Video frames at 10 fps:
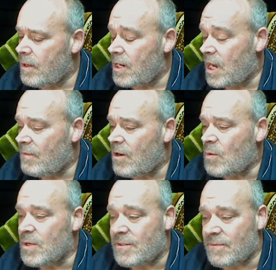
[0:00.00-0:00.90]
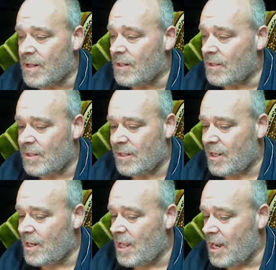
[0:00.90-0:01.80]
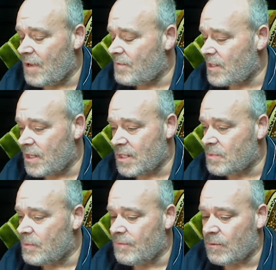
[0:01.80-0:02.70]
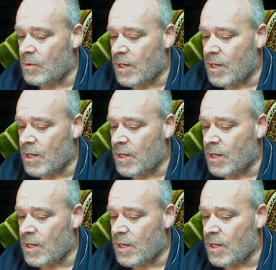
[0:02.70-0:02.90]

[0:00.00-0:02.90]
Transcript: know, I've always felt and and I've said this before,